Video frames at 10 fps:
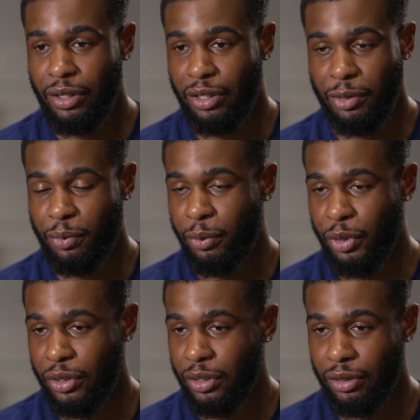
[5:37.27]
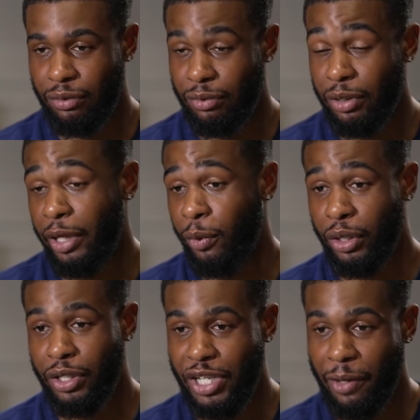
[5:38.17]
against pretty much they
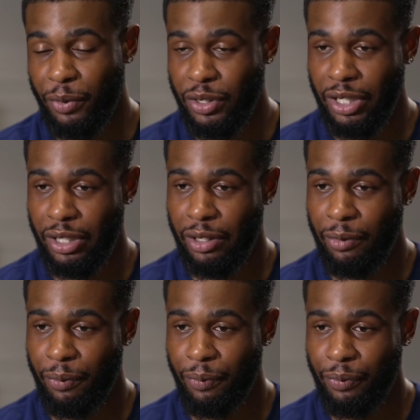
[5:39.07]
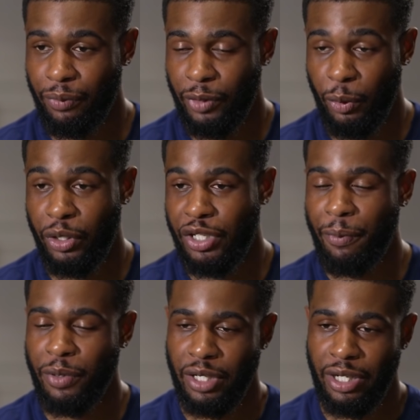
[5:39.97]
were the champions they weren't the
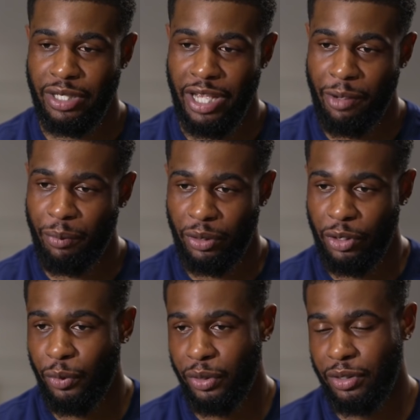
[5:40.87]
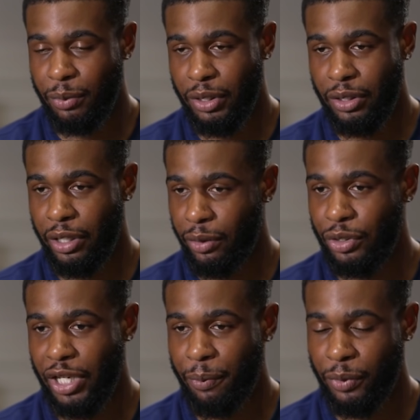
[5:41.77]
champions at that time, but going in to be they were
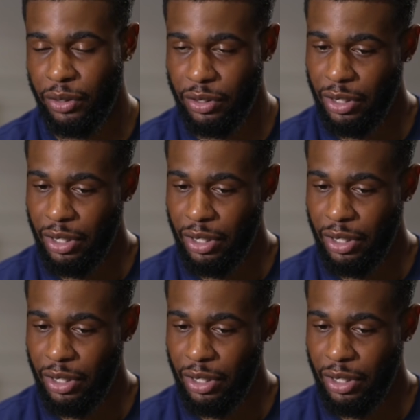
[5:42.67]
champions,